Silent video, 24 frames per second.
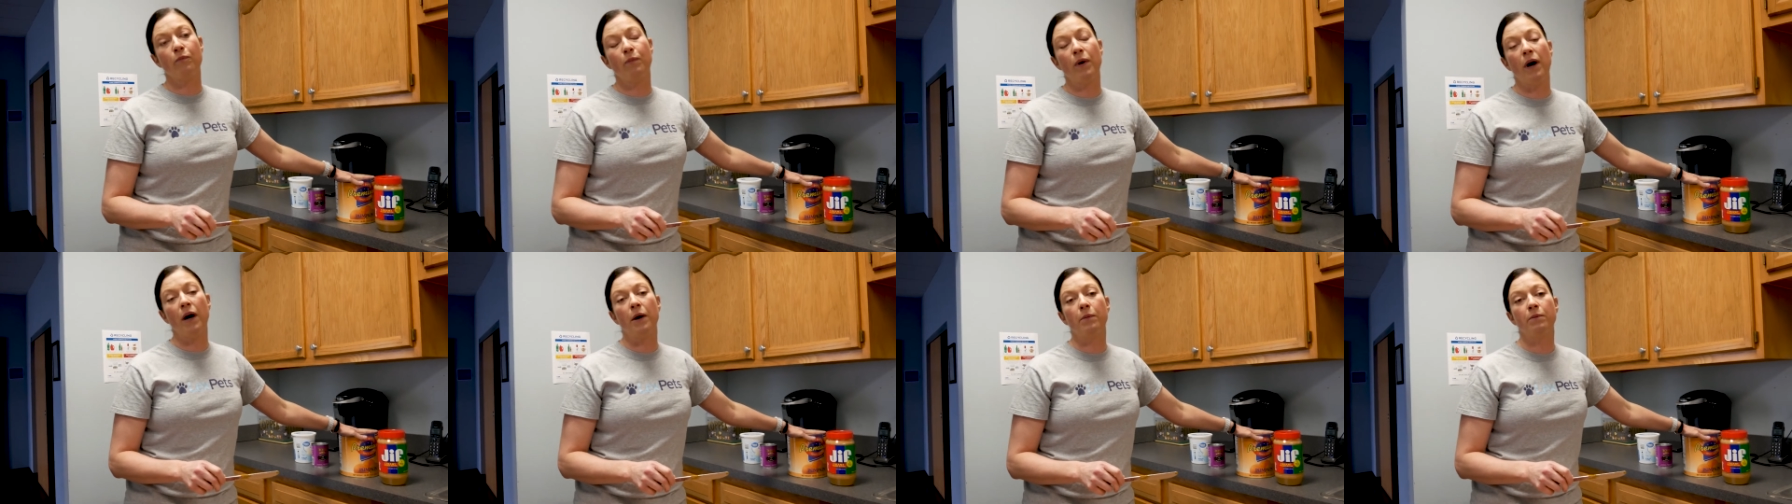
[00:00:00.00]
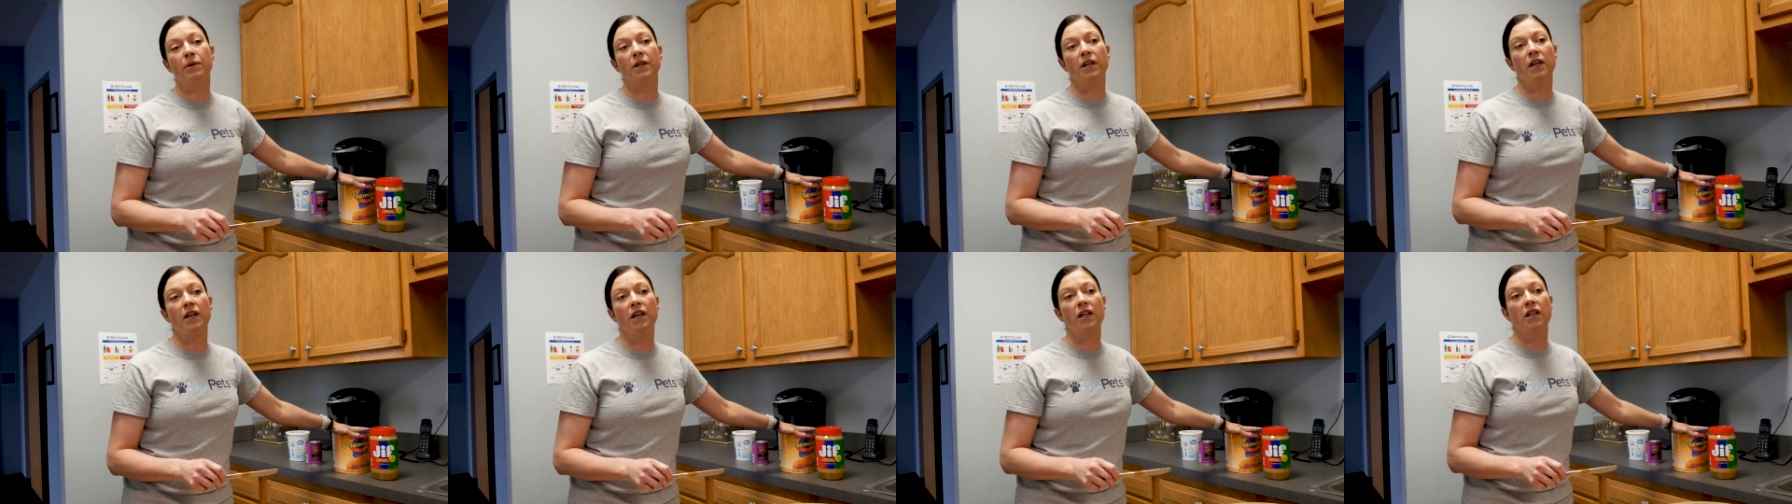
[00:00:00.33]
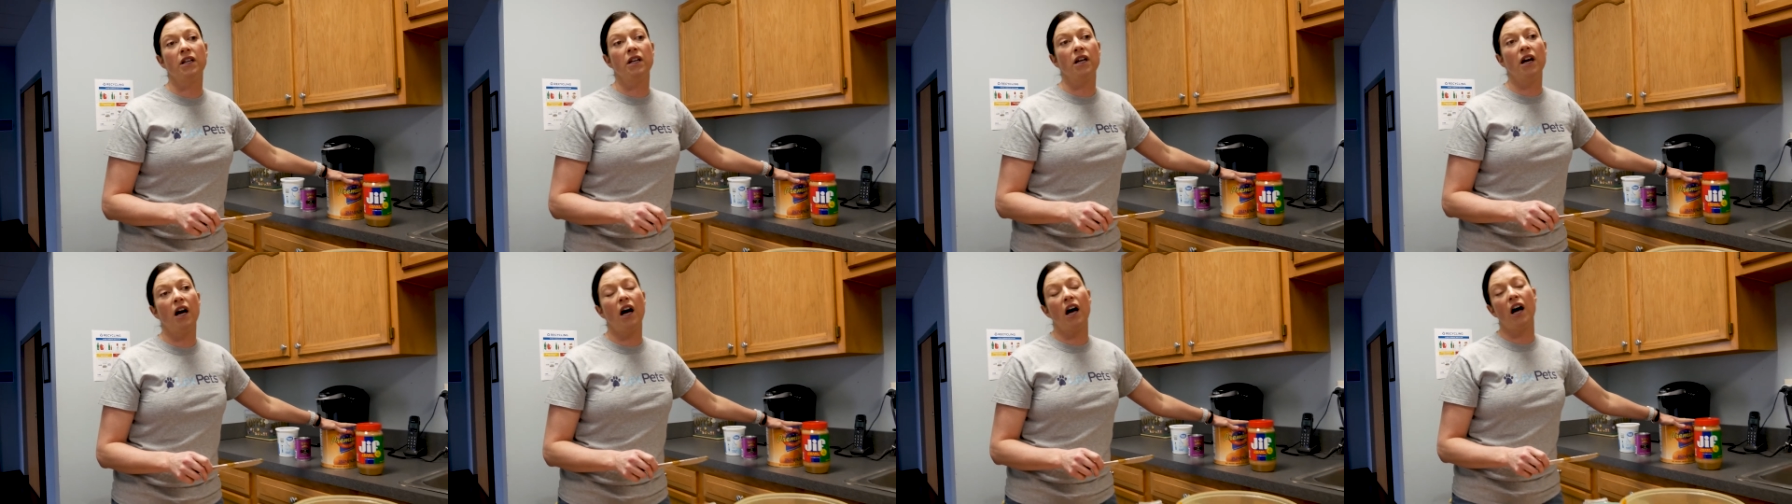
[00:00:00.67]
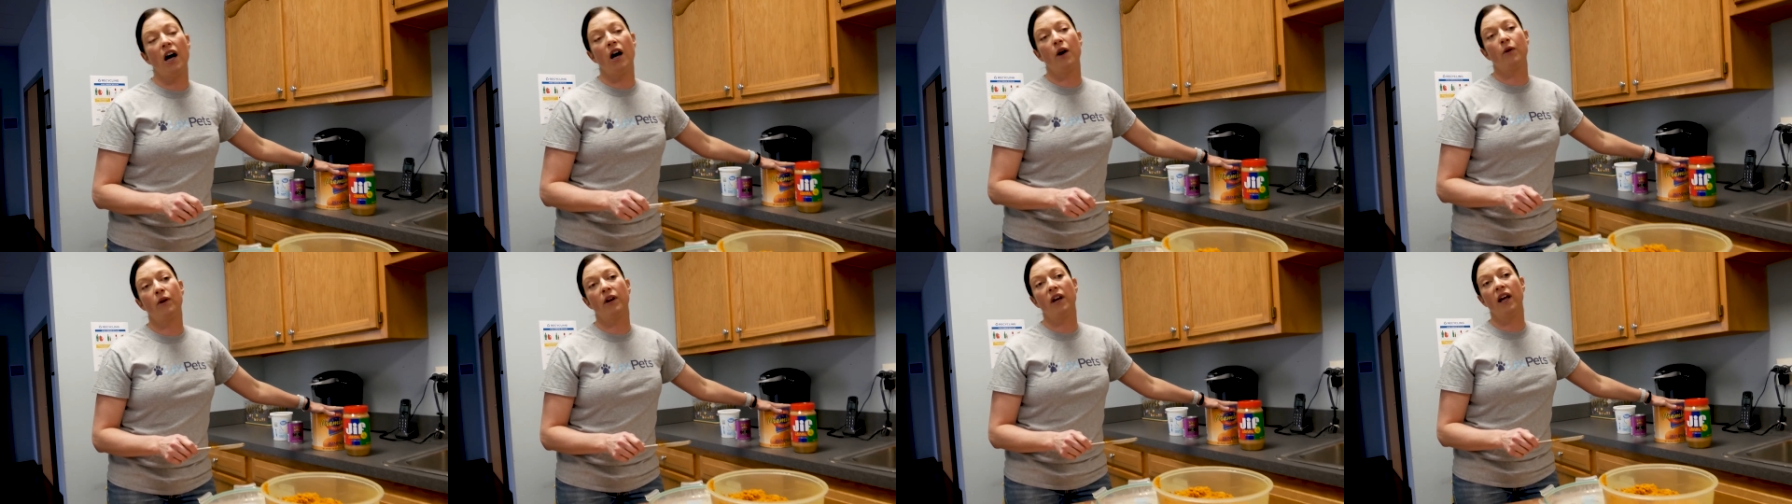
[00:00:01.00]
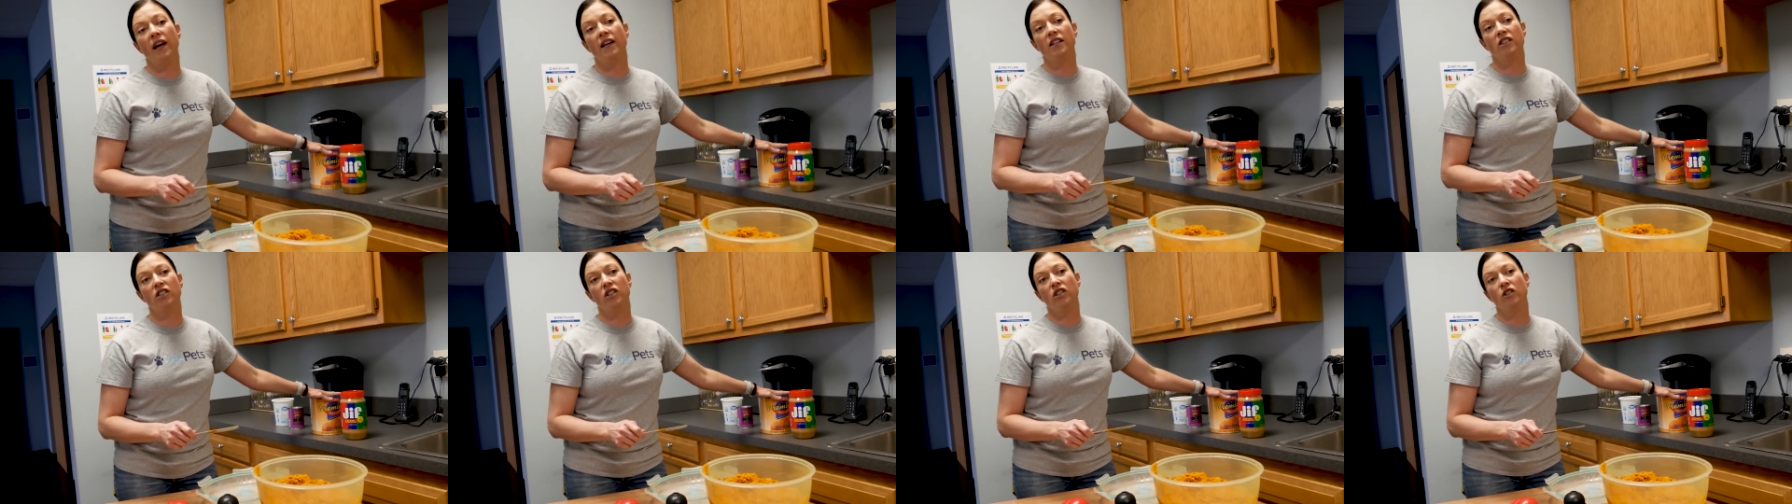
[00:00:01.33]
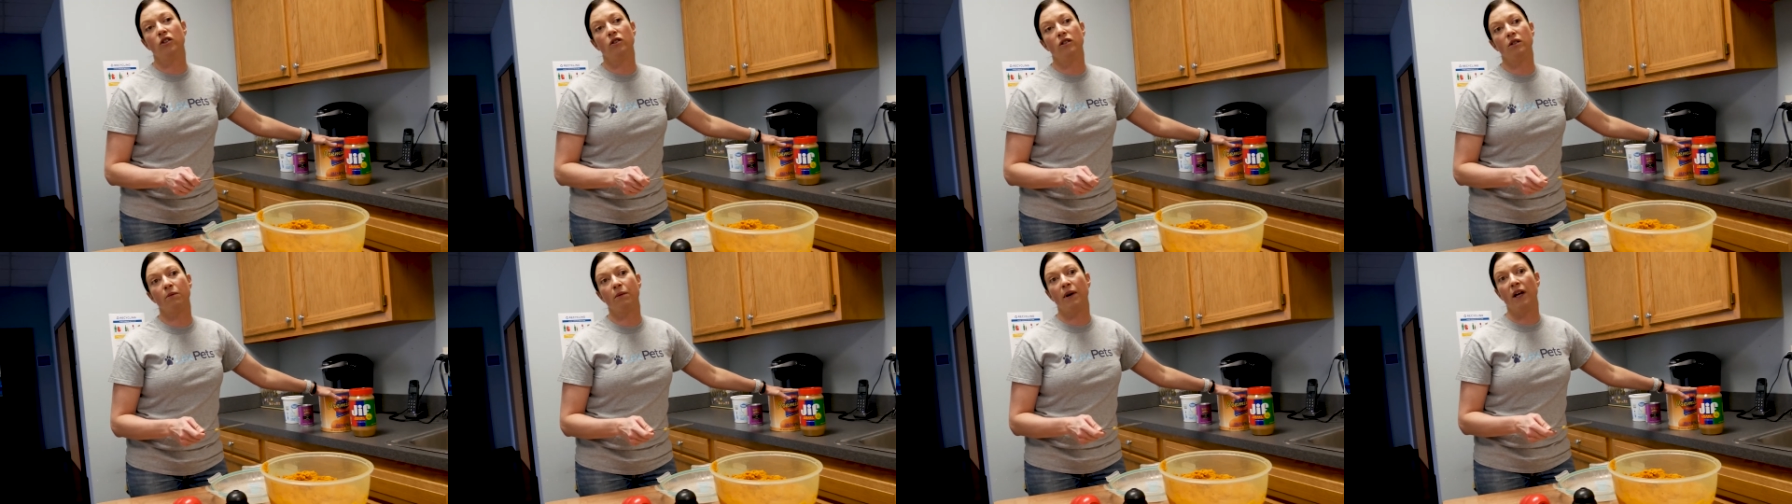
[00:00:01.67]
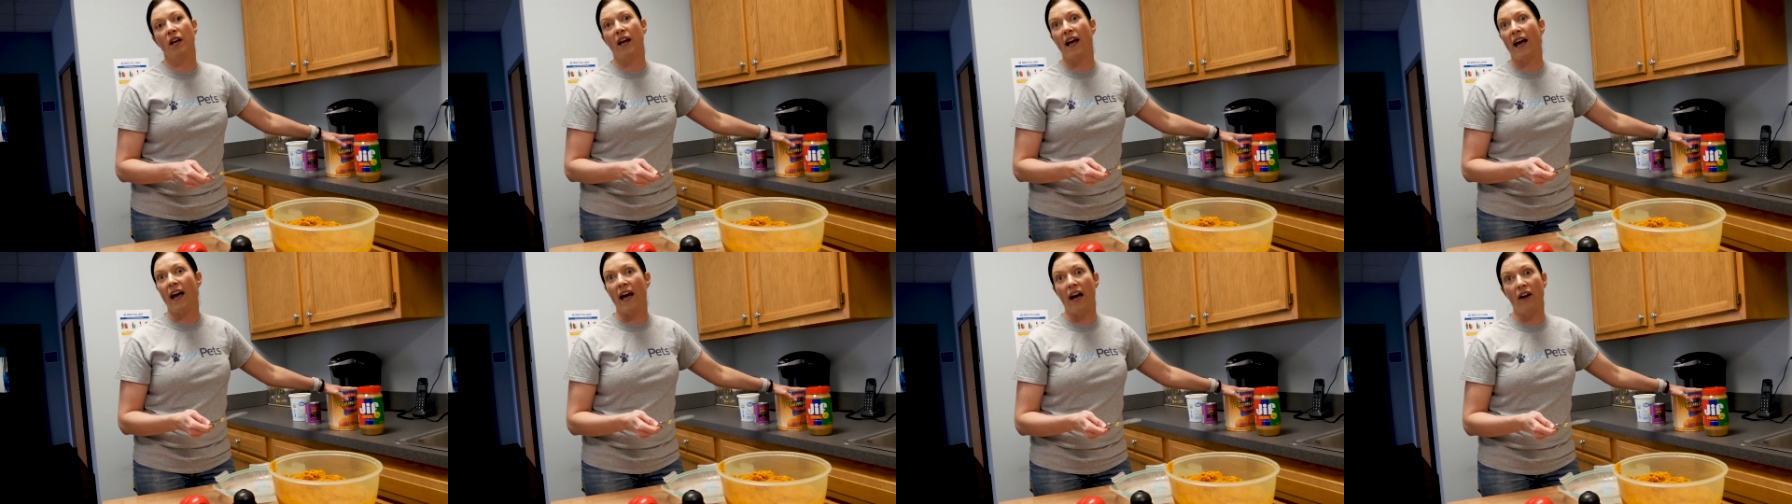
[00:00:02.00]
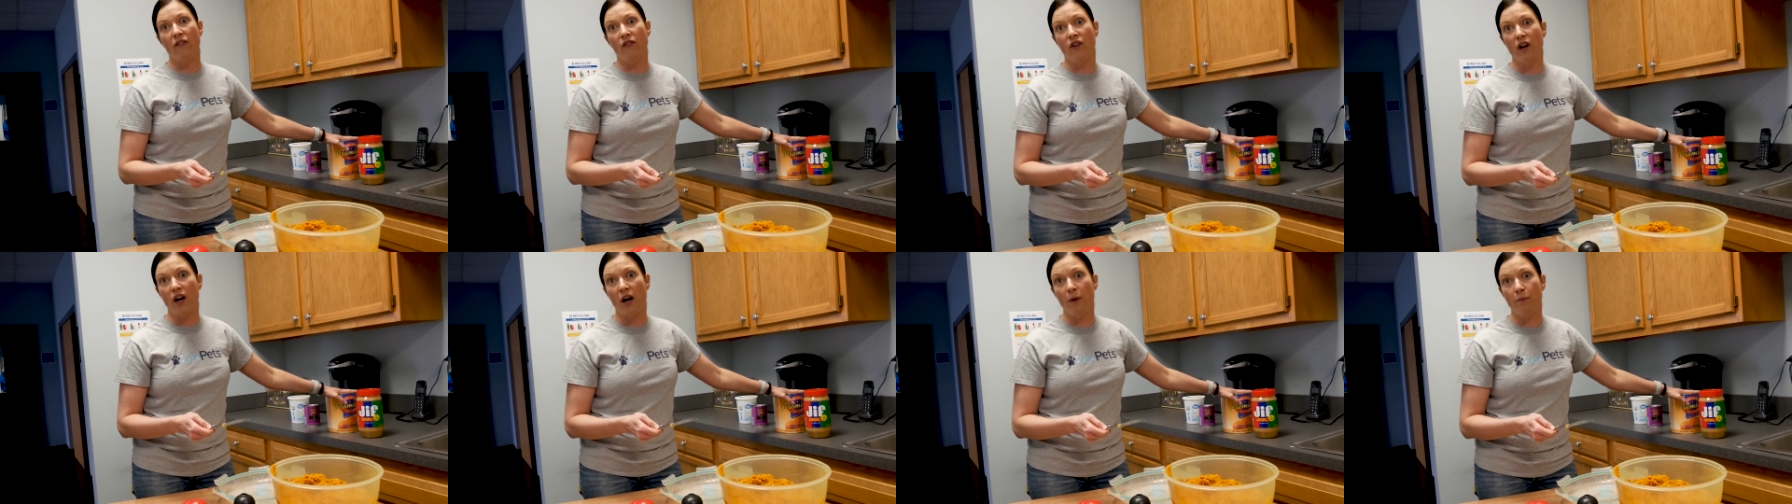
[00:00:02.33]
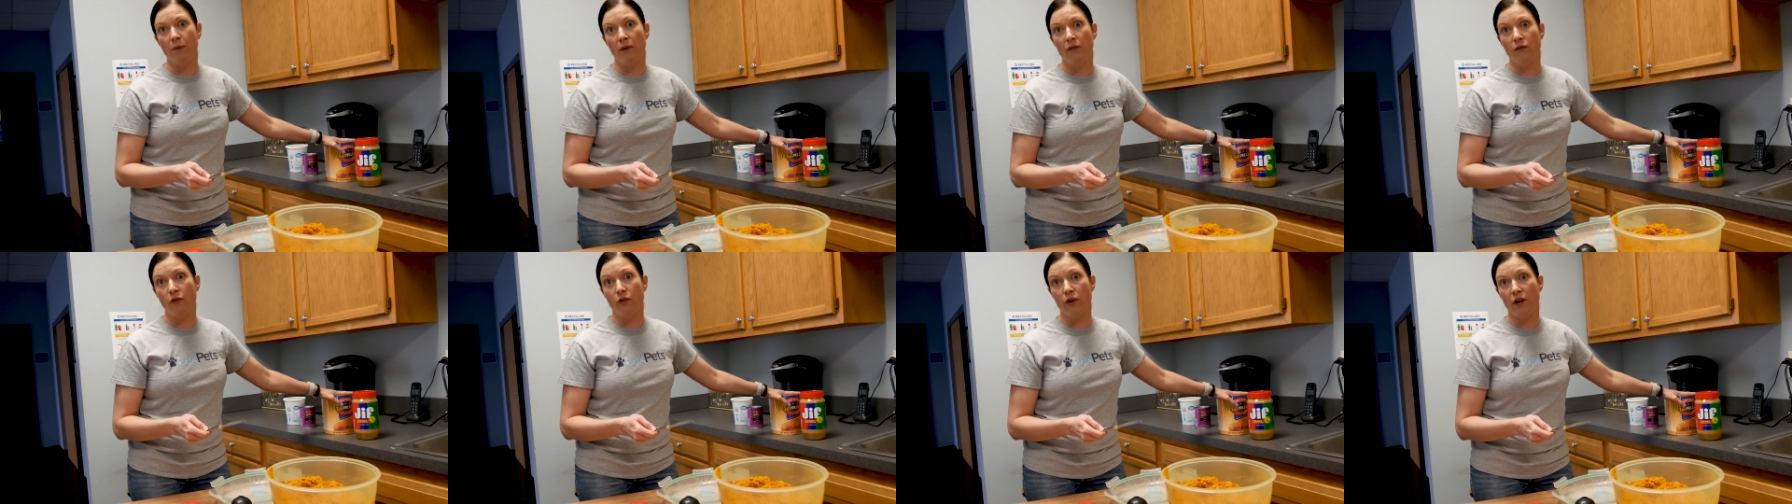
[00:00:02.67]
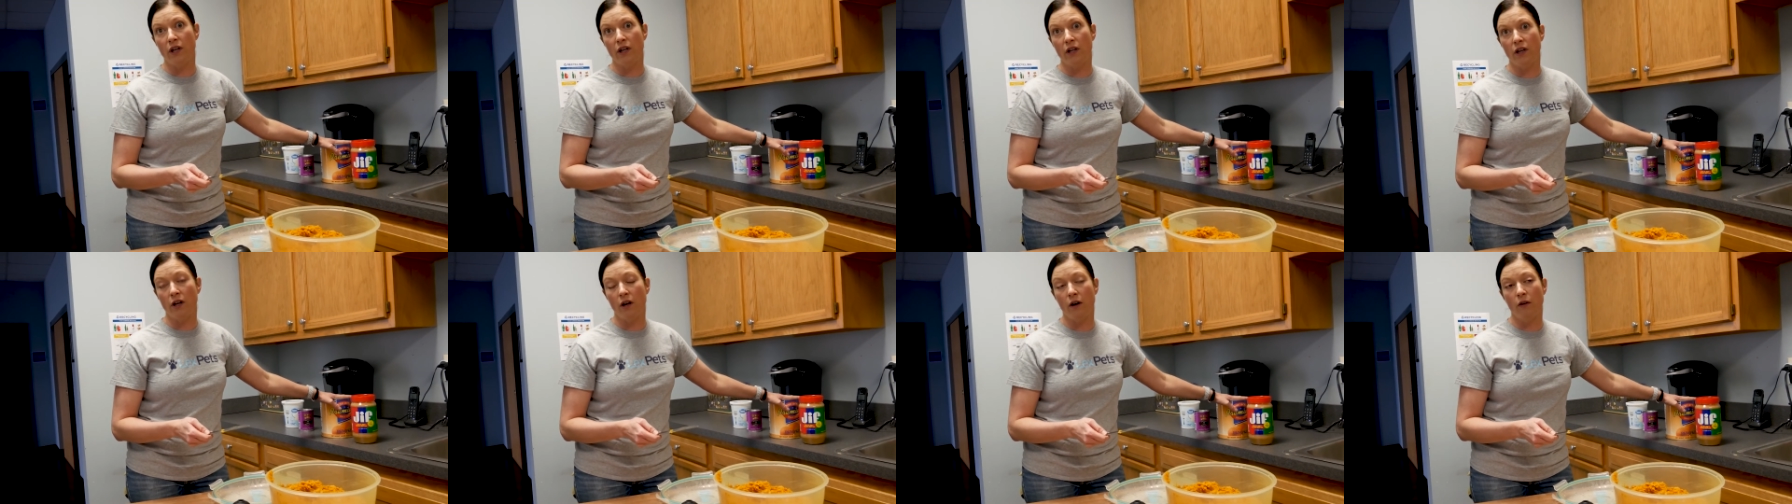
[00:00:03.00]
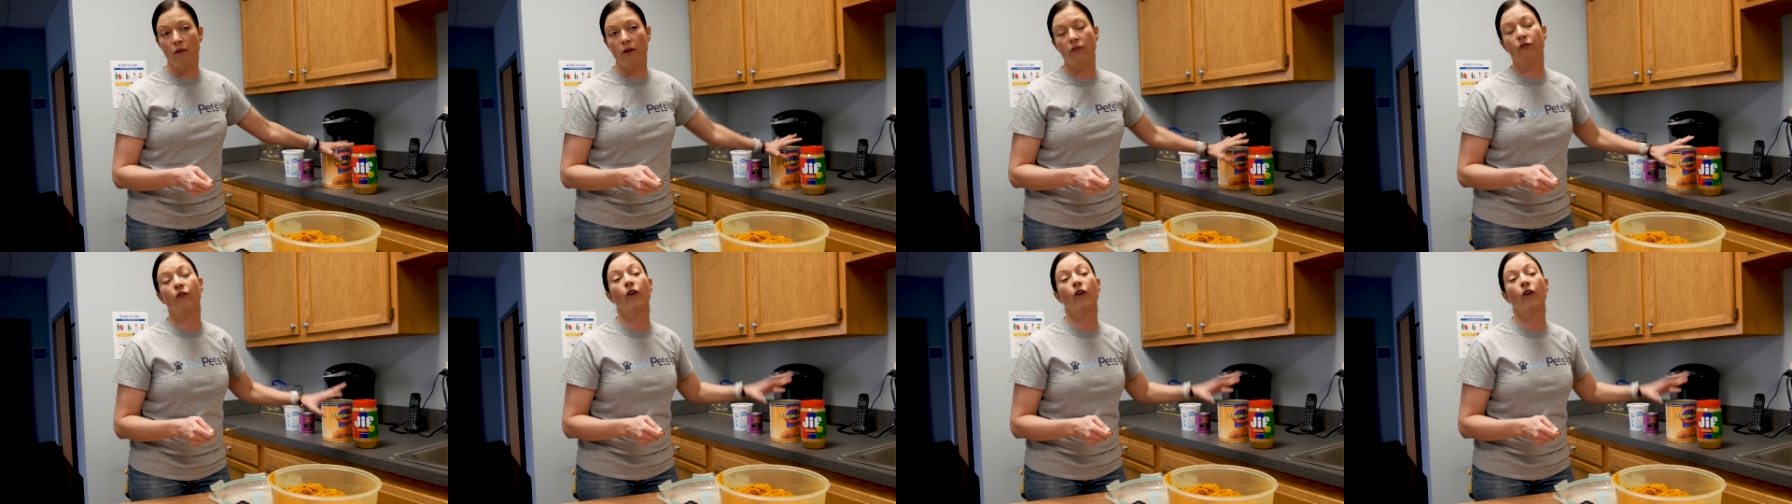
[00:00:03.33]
pumpkin, I would like to use about a half cup of Greek yogurt.